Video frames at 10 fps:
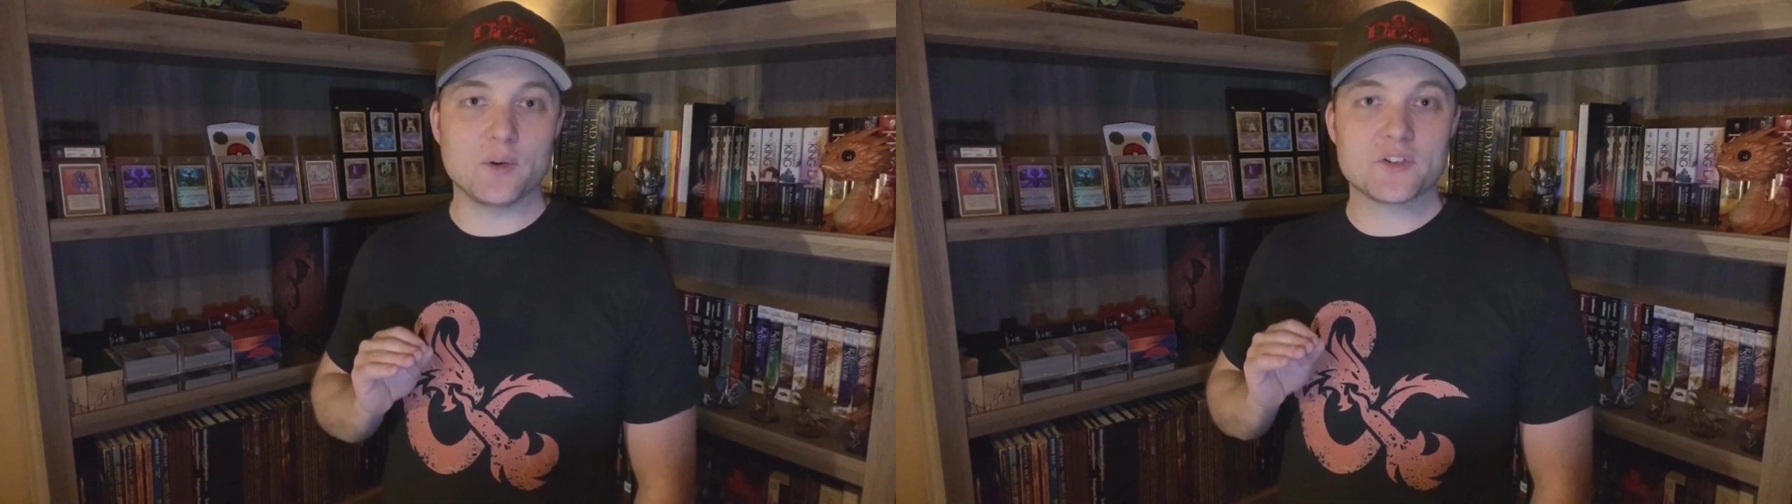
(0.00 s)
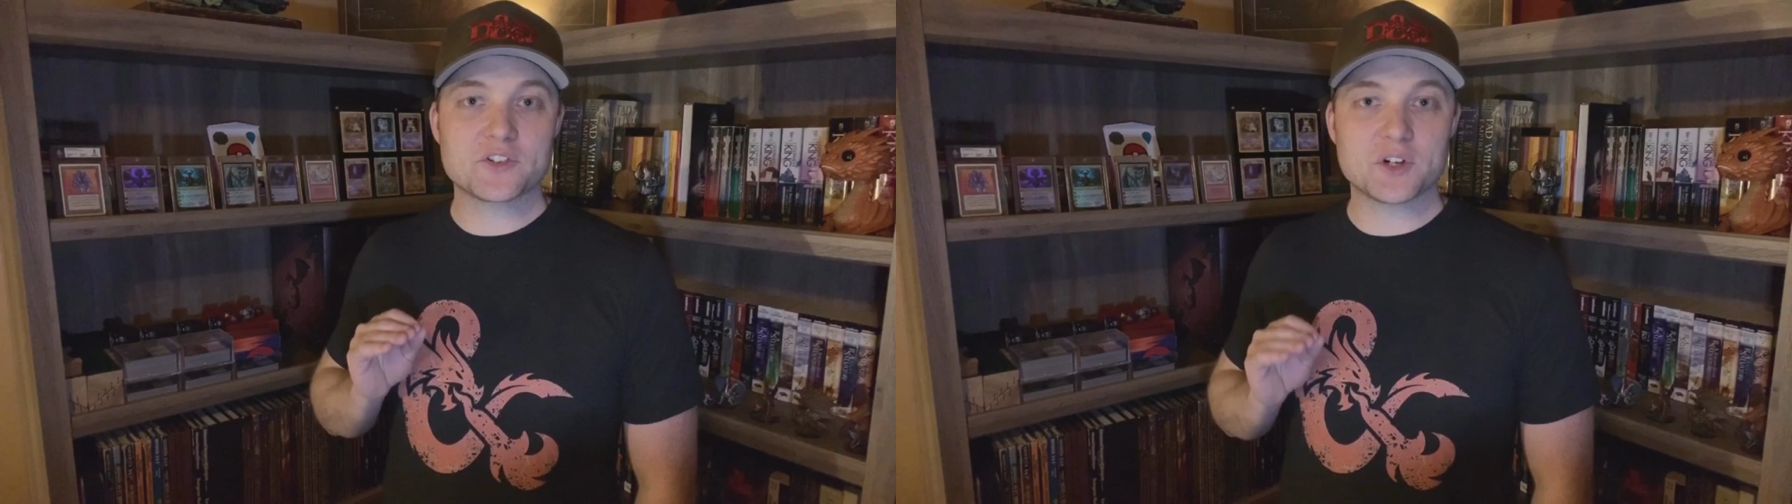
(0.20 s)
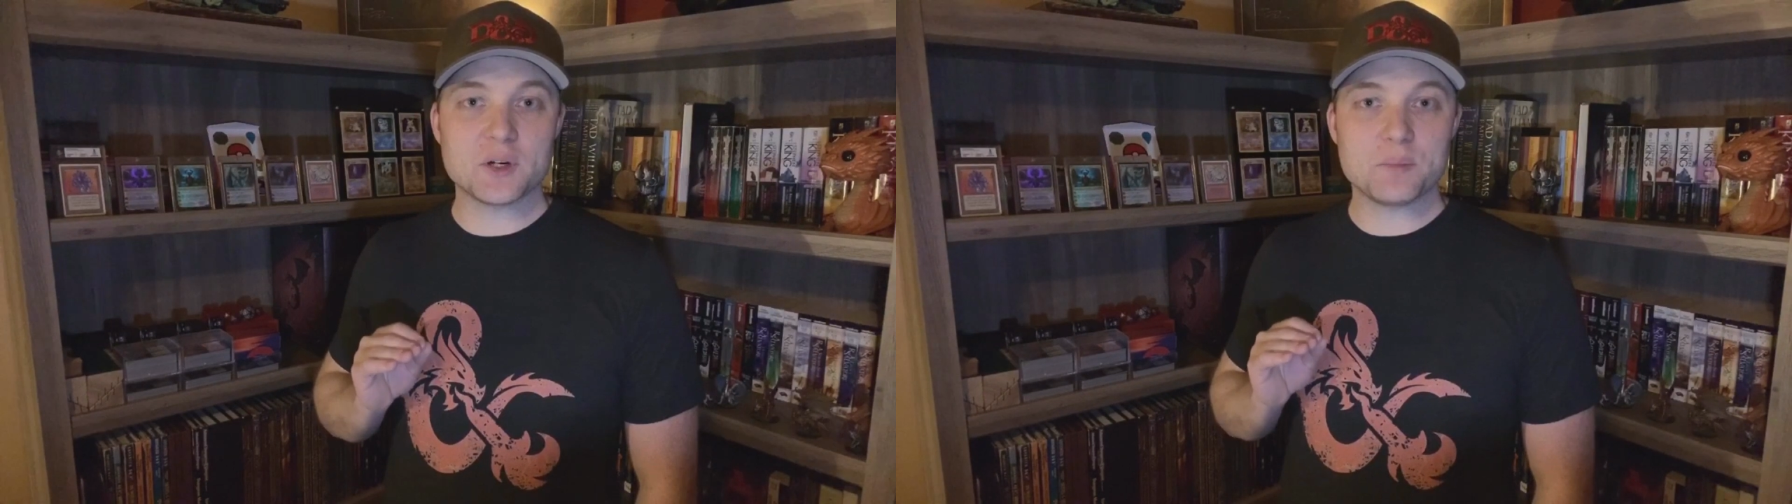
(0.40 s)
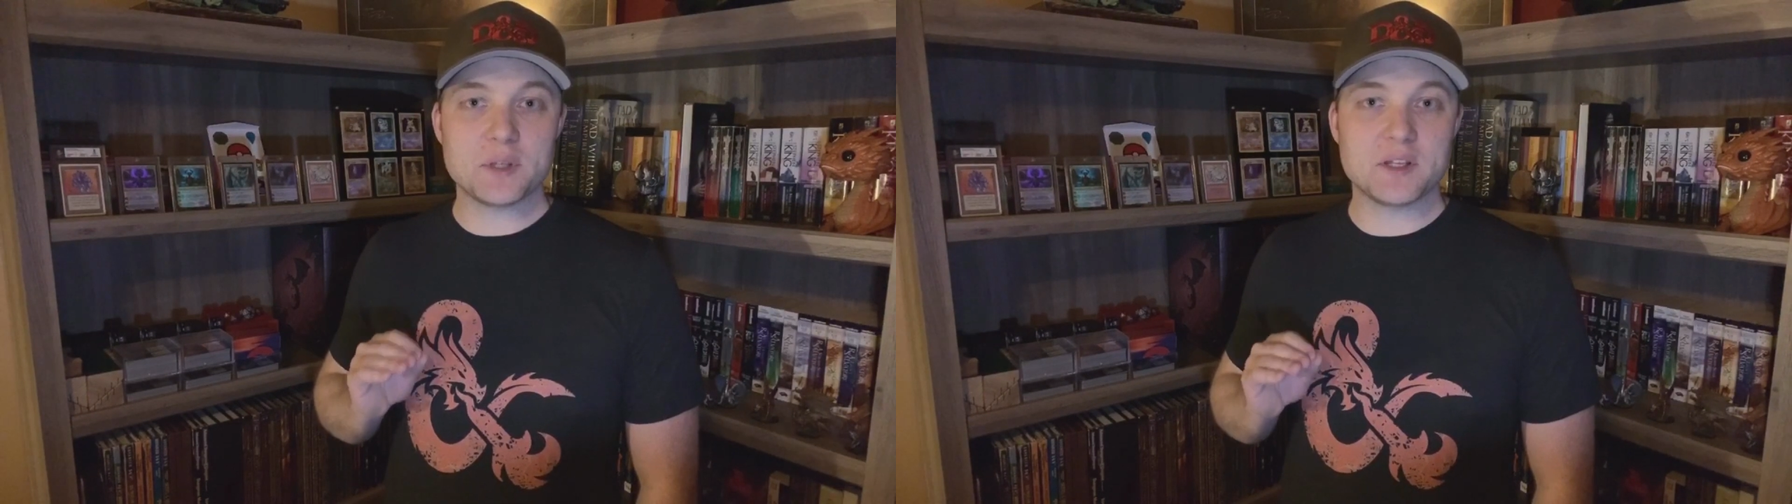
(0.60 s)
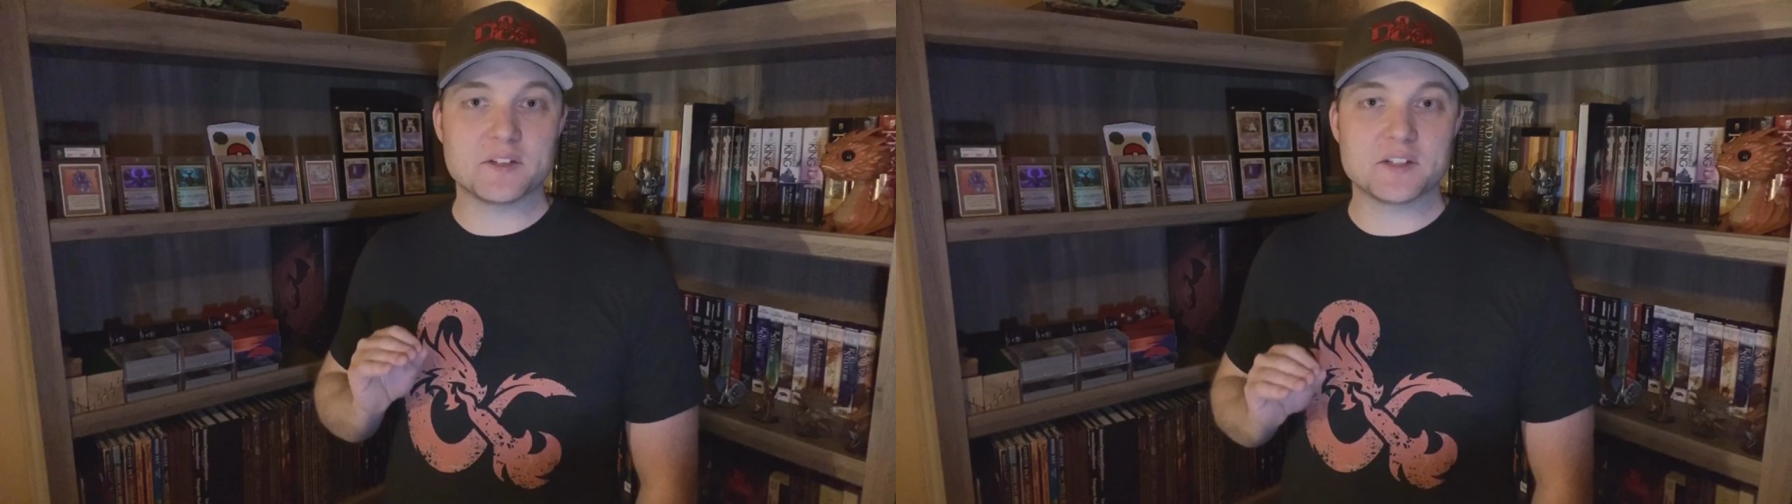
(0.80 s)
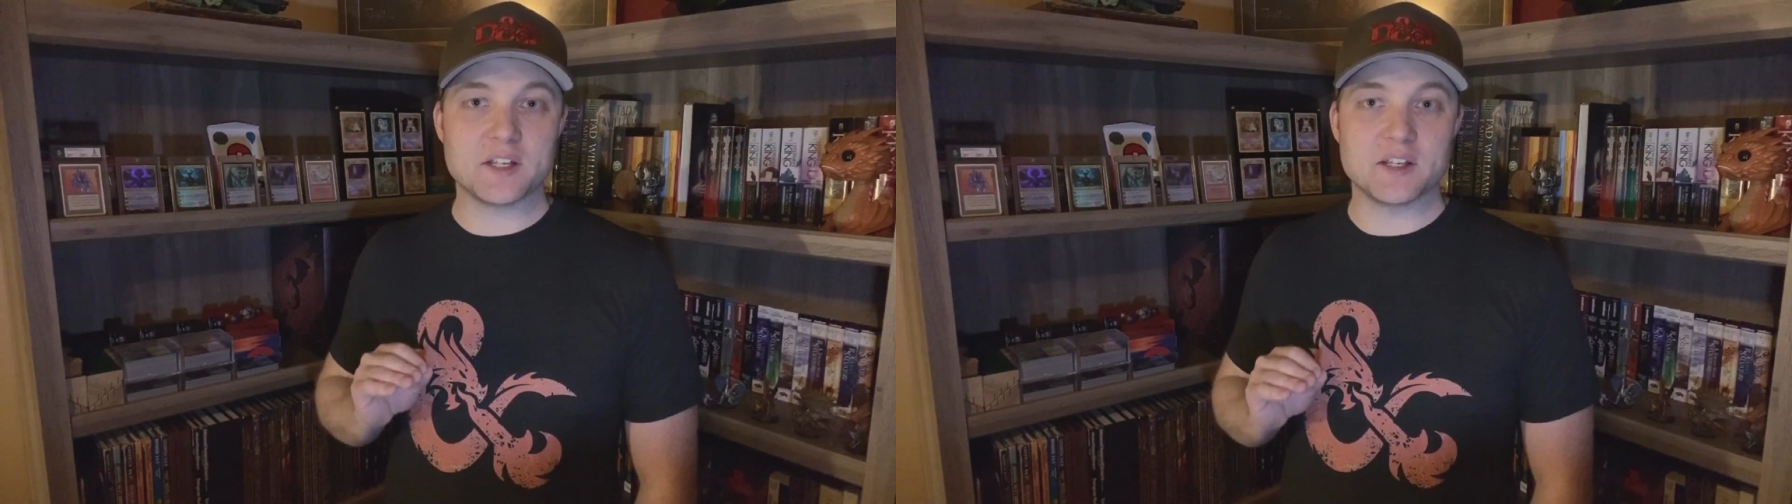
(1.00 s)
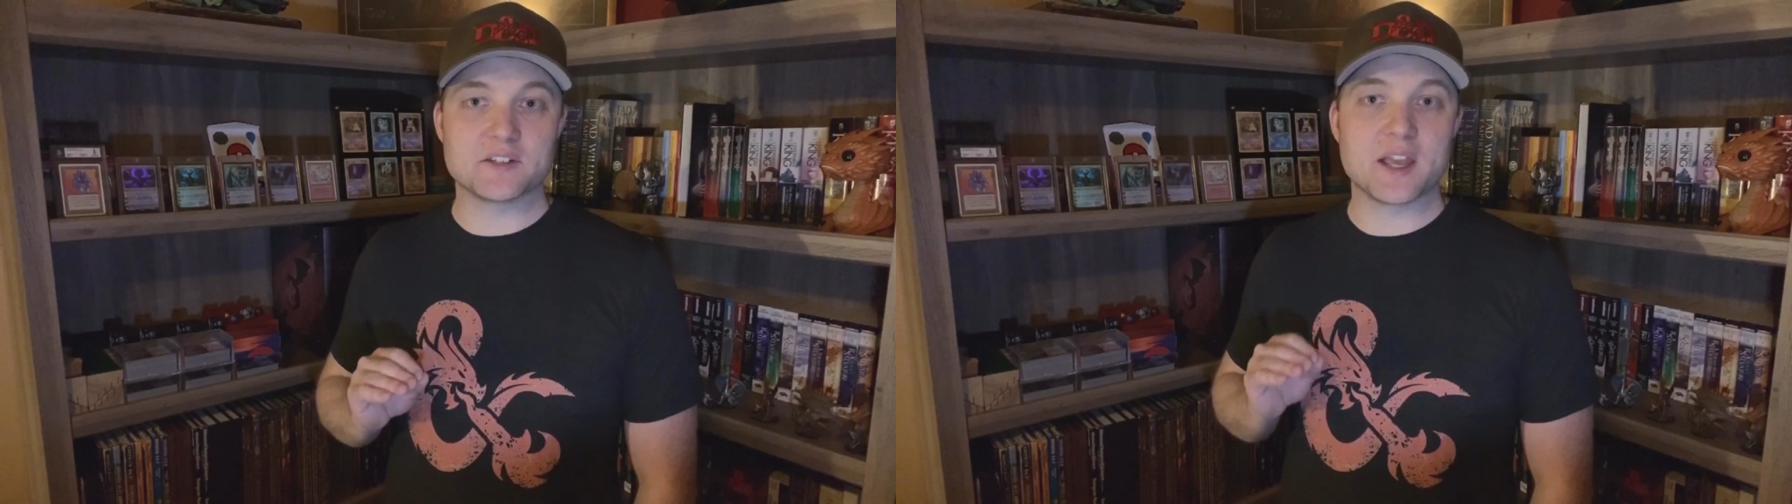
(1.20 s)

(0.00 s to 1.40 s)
certain PCs